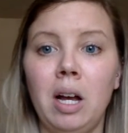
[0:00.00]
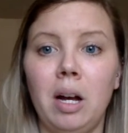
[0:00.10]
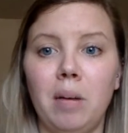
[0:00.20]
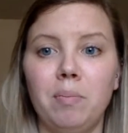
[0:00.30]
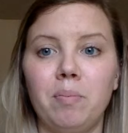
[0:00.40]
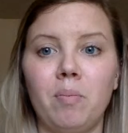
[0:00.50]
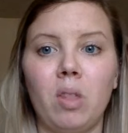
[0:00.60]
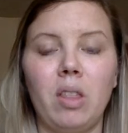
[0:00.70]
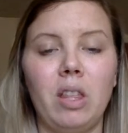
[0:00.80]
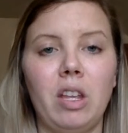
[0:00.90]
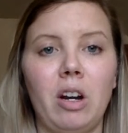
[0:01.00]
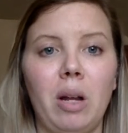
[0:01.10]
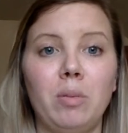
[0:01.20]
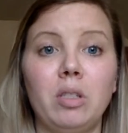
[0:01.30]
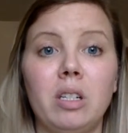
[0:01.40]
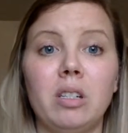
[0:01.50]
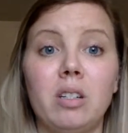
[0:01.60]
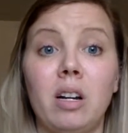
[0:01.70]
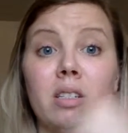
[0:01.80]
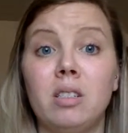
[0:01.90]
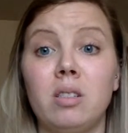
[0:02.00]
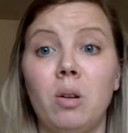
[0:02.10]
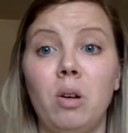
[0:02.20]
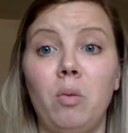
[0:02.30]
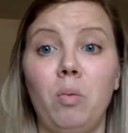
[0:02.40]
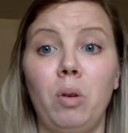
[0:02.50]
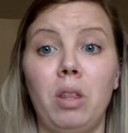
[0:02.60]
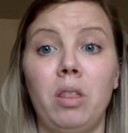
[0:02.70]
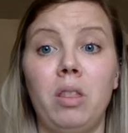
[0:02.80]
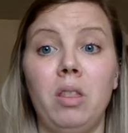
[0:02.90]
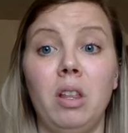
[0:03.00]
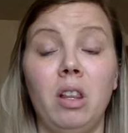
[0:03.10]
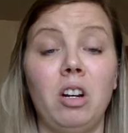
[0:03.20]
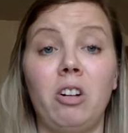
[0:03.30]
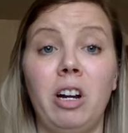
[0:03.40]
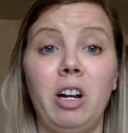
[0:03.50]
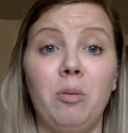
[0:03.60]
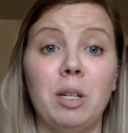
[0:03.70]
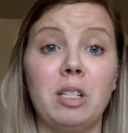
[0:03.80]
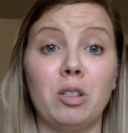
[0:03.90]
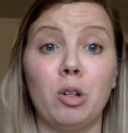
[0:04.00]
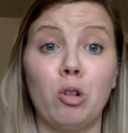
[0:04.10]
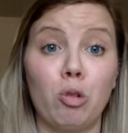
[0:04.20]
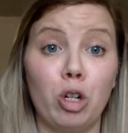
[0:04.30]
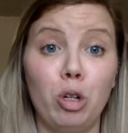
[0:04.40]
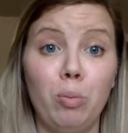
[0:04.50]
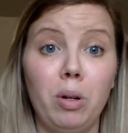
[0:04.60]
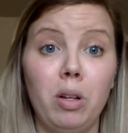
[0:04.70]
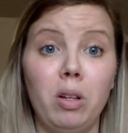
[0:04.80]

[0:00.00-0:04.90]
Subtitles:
that they're able to discuss with the literary elements as a group.